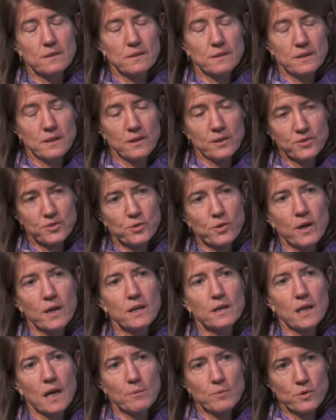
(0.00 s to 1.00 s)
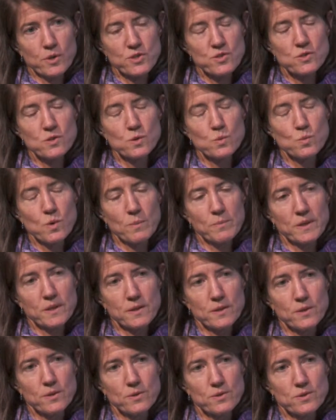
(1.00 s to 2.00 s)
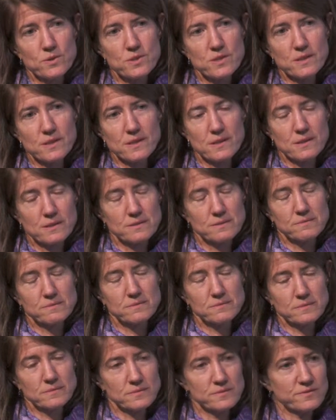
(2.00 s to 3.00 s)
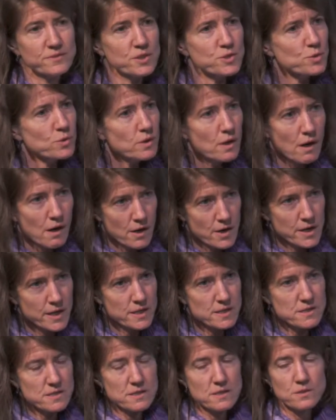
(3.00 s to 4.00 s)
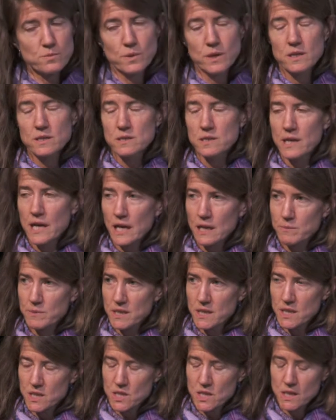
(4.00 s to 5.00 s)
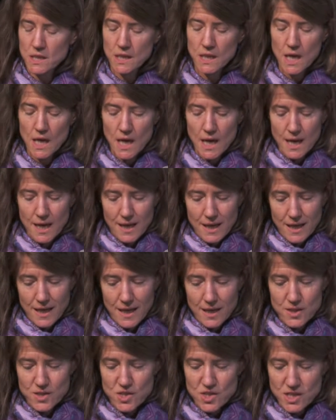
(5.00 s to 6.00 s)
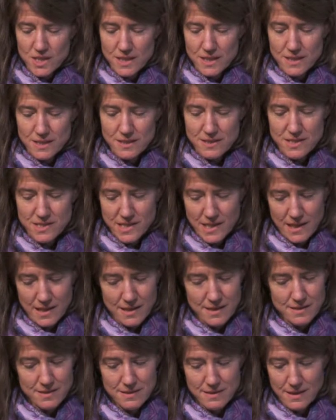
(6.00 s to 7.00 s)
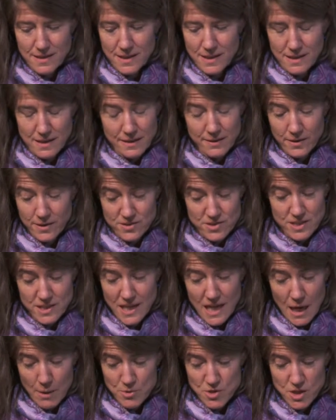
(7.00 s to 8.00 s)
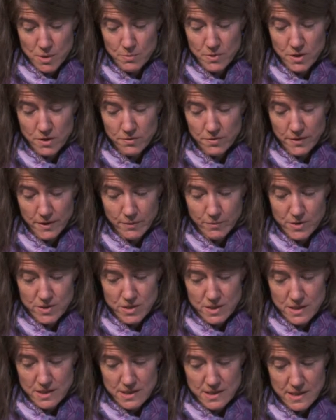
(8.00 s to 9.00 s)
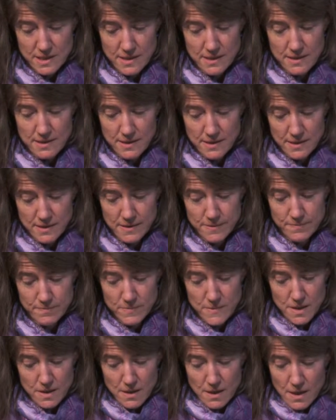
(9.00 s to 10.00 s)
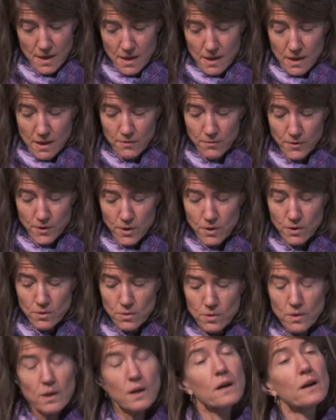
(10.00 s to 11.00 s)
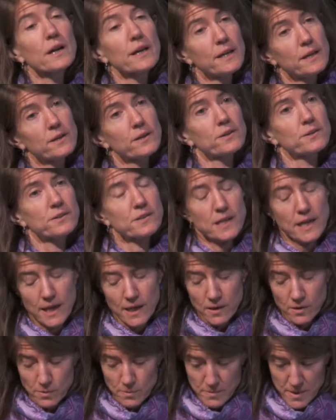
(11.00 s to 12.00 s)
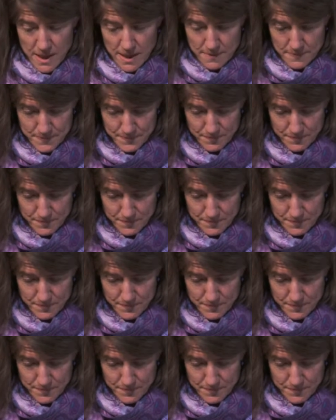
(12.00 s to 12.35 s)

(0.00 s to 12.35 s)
Australian Aboriginal woman who's a visual artist as well as an academician, and she said, I thought she captured it beautifully when she said, if you are here to help me,